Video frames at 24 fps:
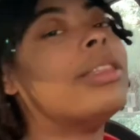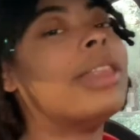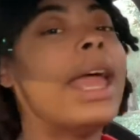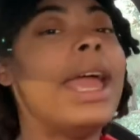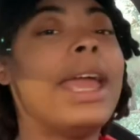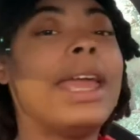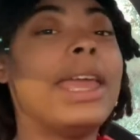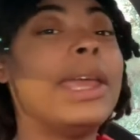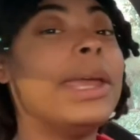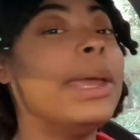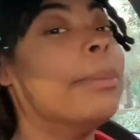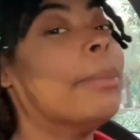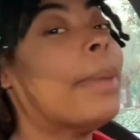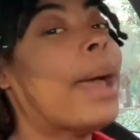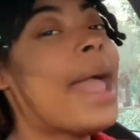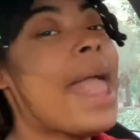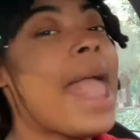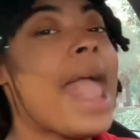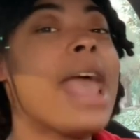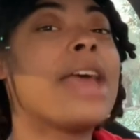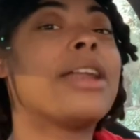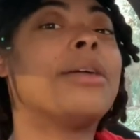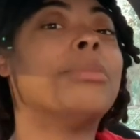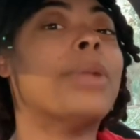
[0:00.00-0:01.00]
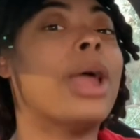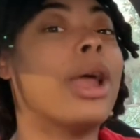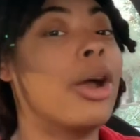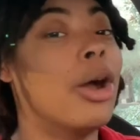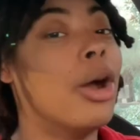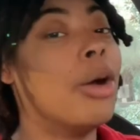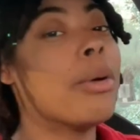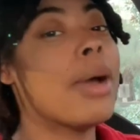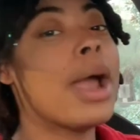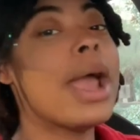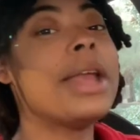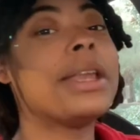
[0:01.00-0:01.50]
like in my head, I'm like,
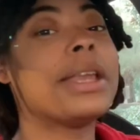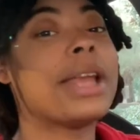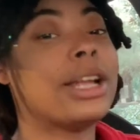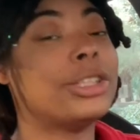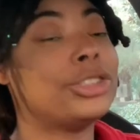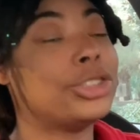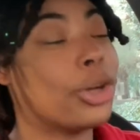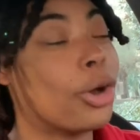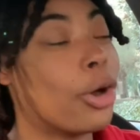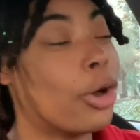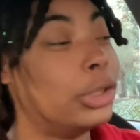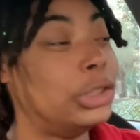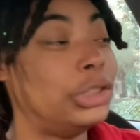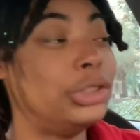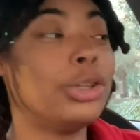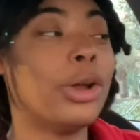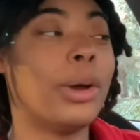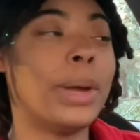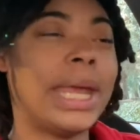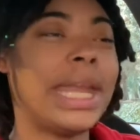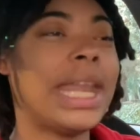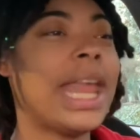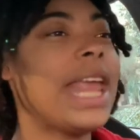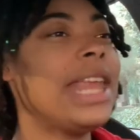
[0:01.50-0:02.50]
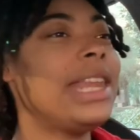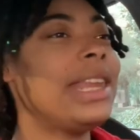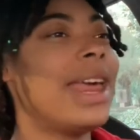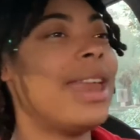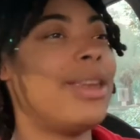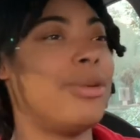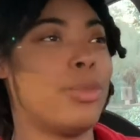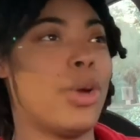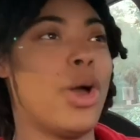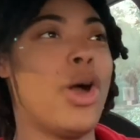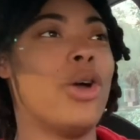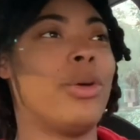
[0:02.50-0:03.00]
all right now, Charles, you know, it ain't
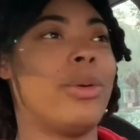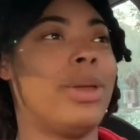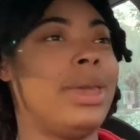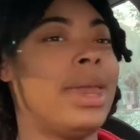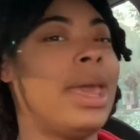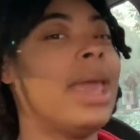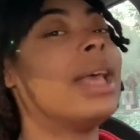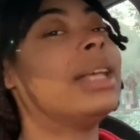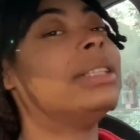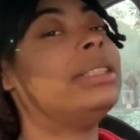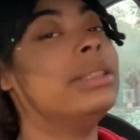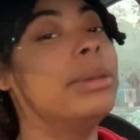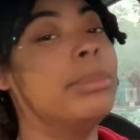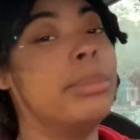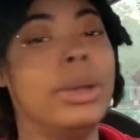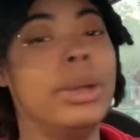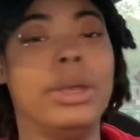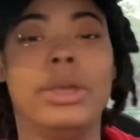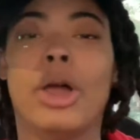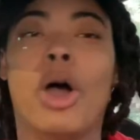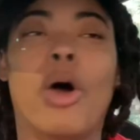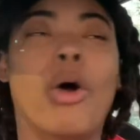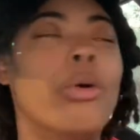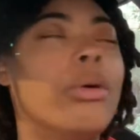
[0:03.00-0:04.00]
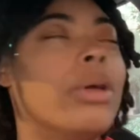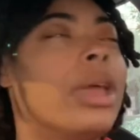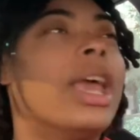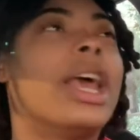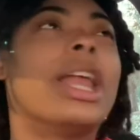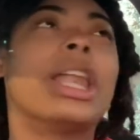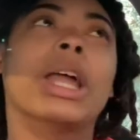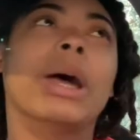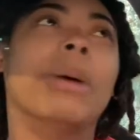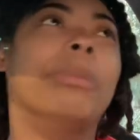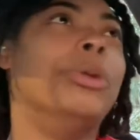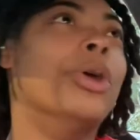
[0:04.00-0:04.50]
nothing wrong with dancing, but don't
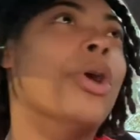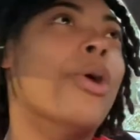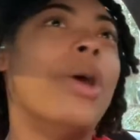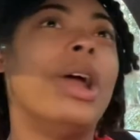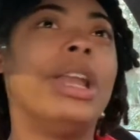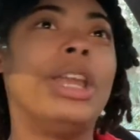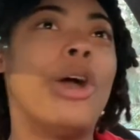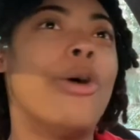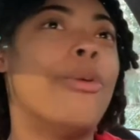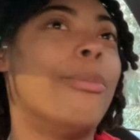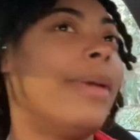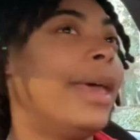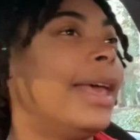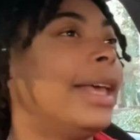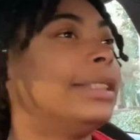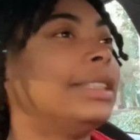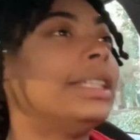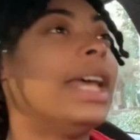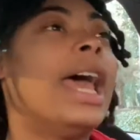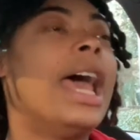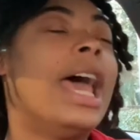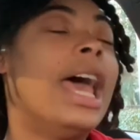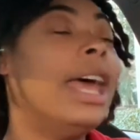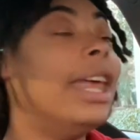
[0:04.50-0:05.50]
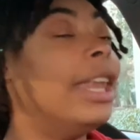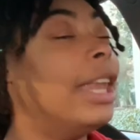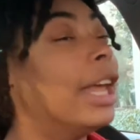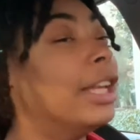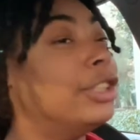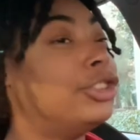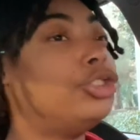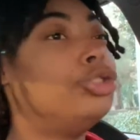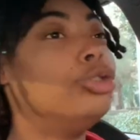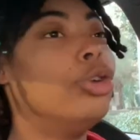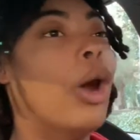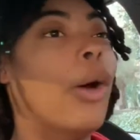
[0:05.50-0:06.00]
end up doing no mess
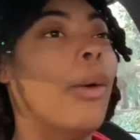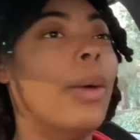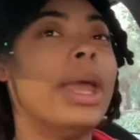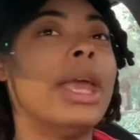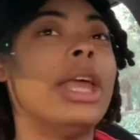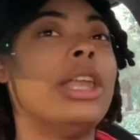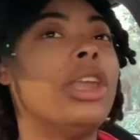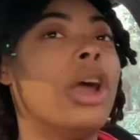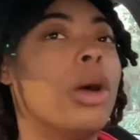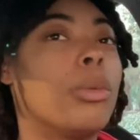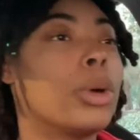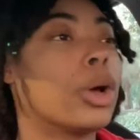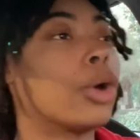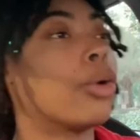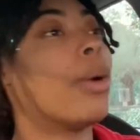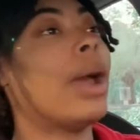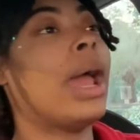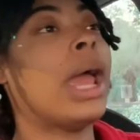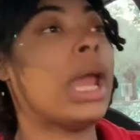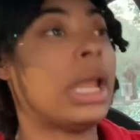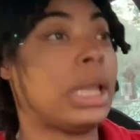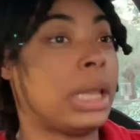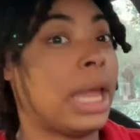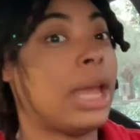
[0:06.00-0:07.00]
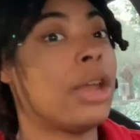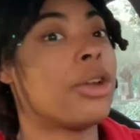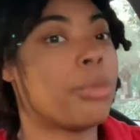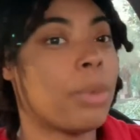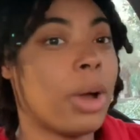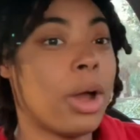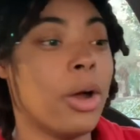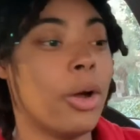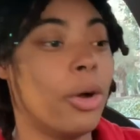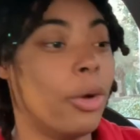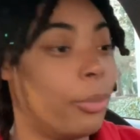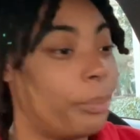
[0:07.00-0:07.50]
that you gonna end up regretting later
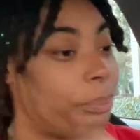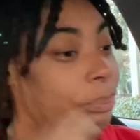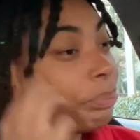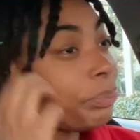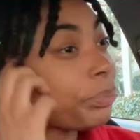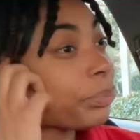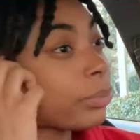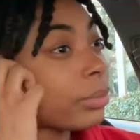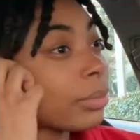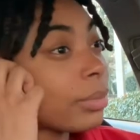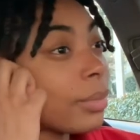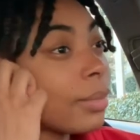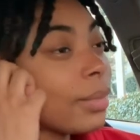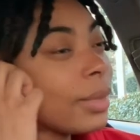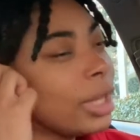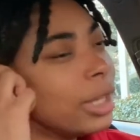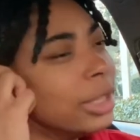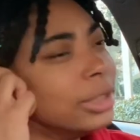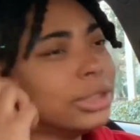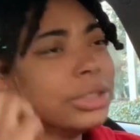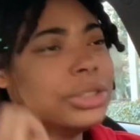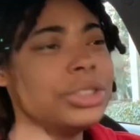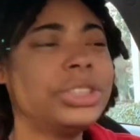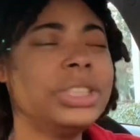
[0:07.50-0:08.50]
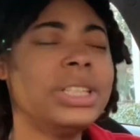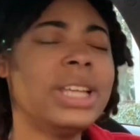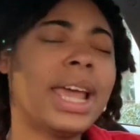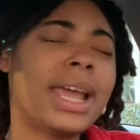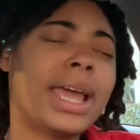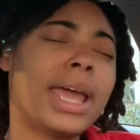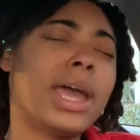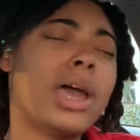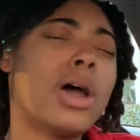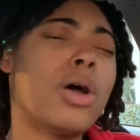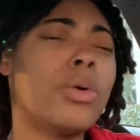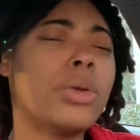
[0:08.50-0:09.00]
on. So she like,
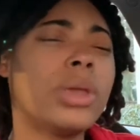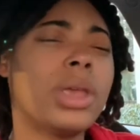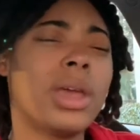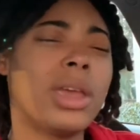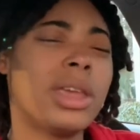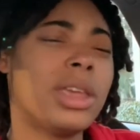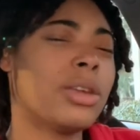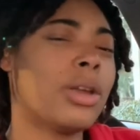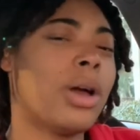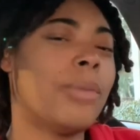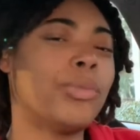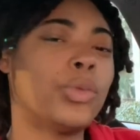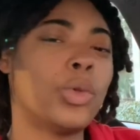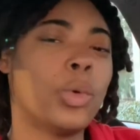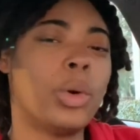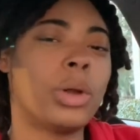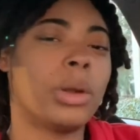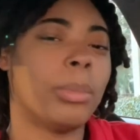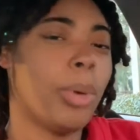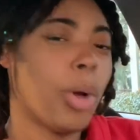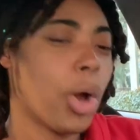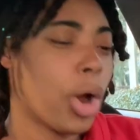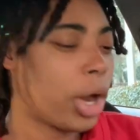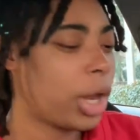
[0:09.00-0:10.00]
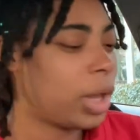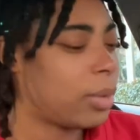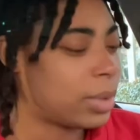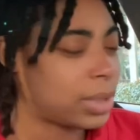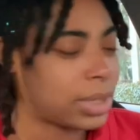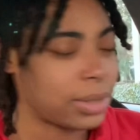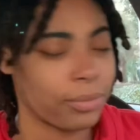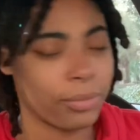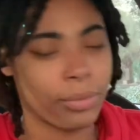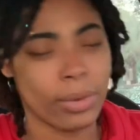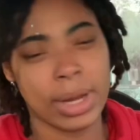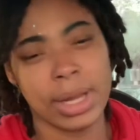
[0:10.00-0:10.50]
oh yeah, you know, I'm throwing a party with
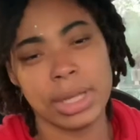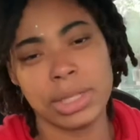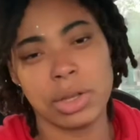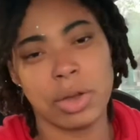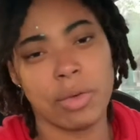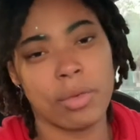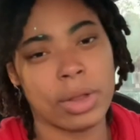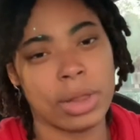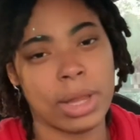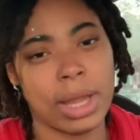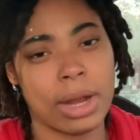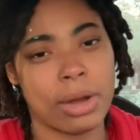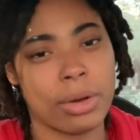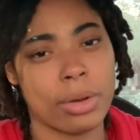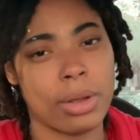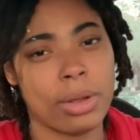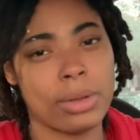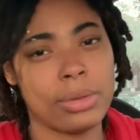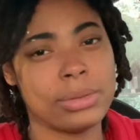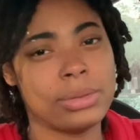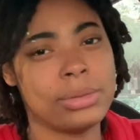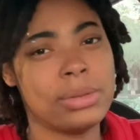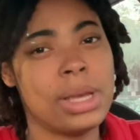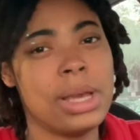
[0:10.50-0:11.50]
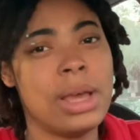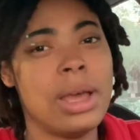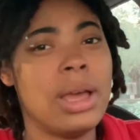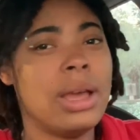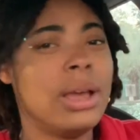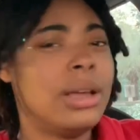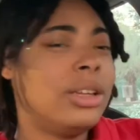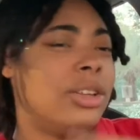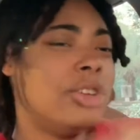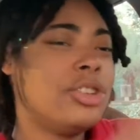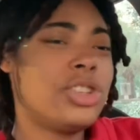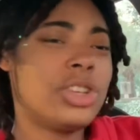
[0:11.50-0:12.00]
some friends over later on.
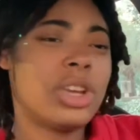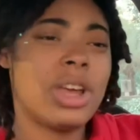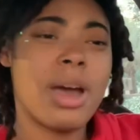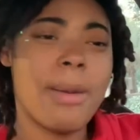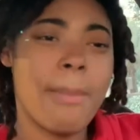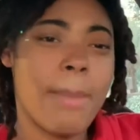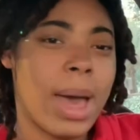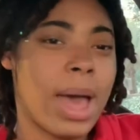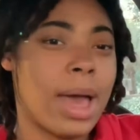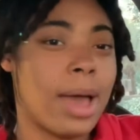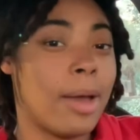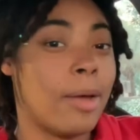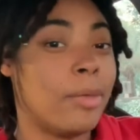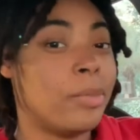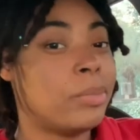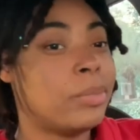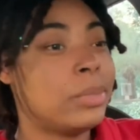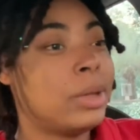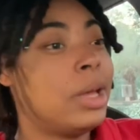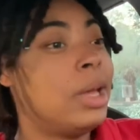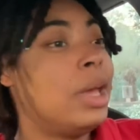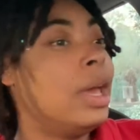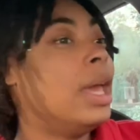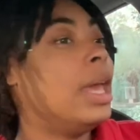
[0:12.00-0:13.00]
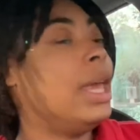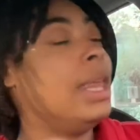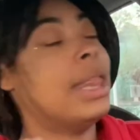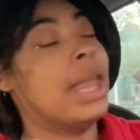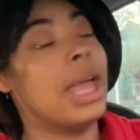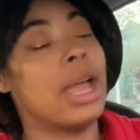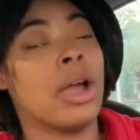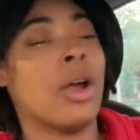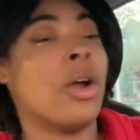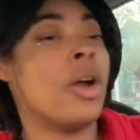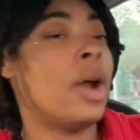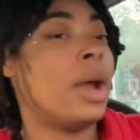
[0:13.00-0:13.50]
You should come by. He like,
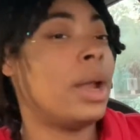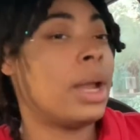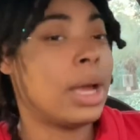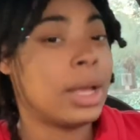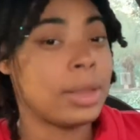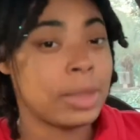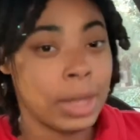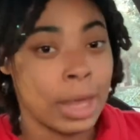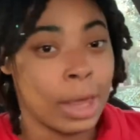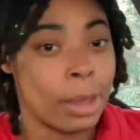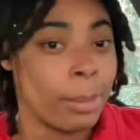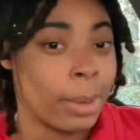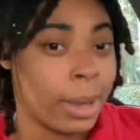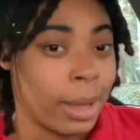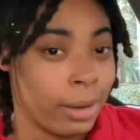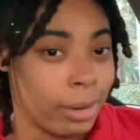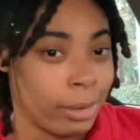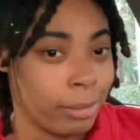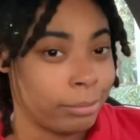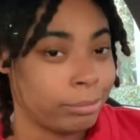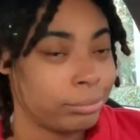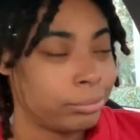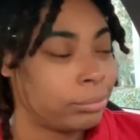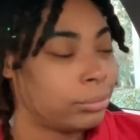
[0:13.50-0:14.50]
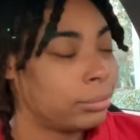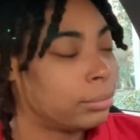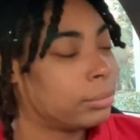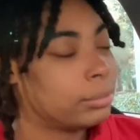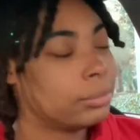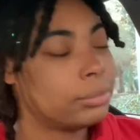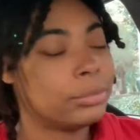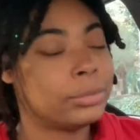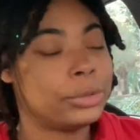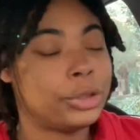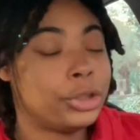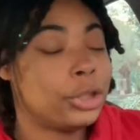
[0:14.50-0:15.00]
all right, I'll think about it
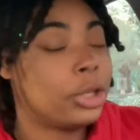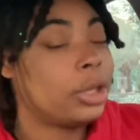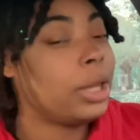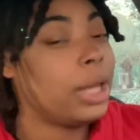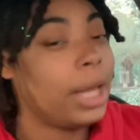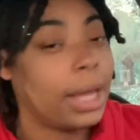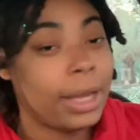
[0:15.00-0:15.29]
surely